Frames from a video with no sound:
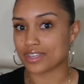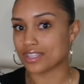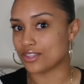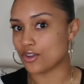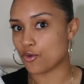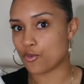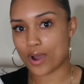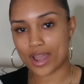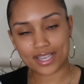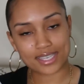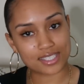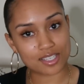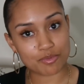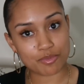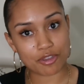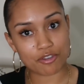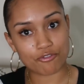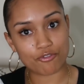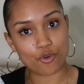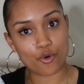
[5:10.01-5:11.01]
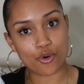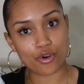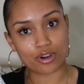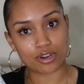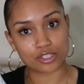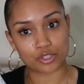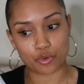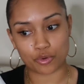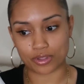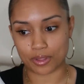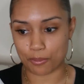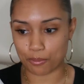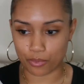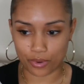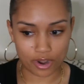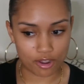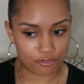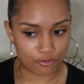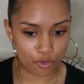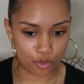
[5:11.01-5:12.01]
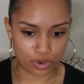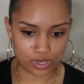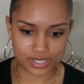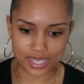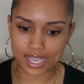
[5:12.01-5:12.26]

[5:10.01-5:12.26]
The white cement 4s or the bread 4s.